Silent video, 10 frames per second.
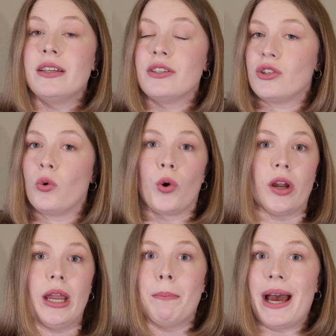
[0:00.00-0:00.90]
still
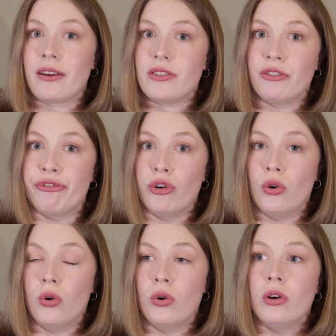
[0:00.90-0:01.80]
working back to
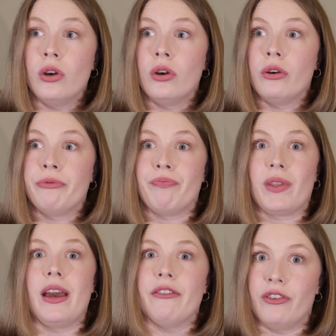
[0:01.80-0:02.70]
full
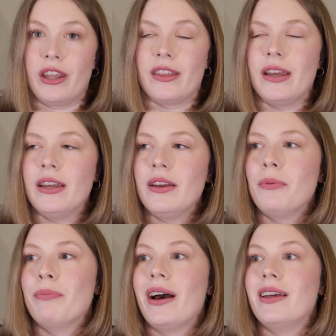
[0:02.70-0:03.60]
everything,
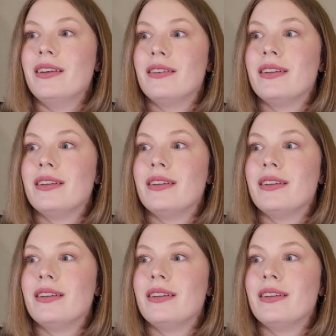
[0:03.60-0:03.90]
but